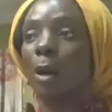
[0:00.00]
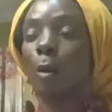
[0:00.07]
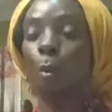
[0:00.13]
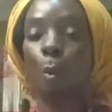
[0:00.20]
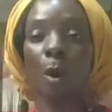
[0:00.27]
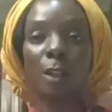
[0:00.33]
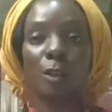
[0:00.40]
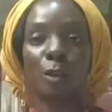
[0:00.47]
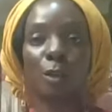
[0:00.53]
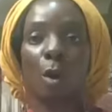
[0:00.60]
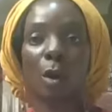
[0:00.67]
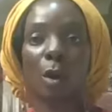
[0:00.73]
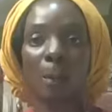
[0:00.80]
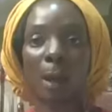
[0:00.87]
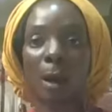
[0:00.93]
want to
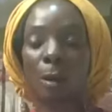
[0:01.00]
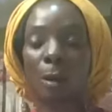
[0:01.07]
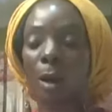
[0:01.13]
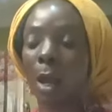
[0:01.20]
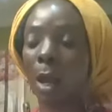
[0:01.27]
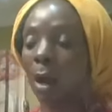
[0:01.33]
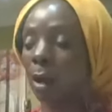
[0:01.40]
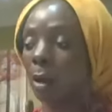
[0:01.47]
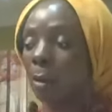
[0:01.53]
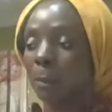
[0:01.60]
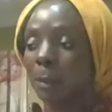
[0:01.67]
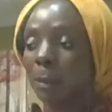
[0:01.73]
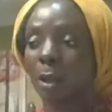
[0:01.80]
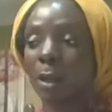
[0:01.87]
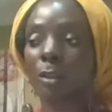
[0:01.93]
talk about uh,
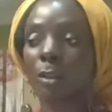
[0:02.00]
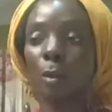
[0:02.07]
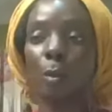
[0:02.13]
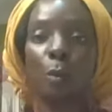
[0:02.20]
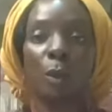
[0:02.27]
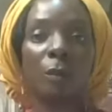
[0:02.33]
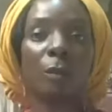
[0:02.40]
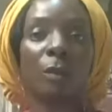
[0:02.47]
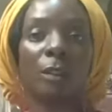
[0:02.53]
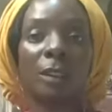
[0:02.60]
because we,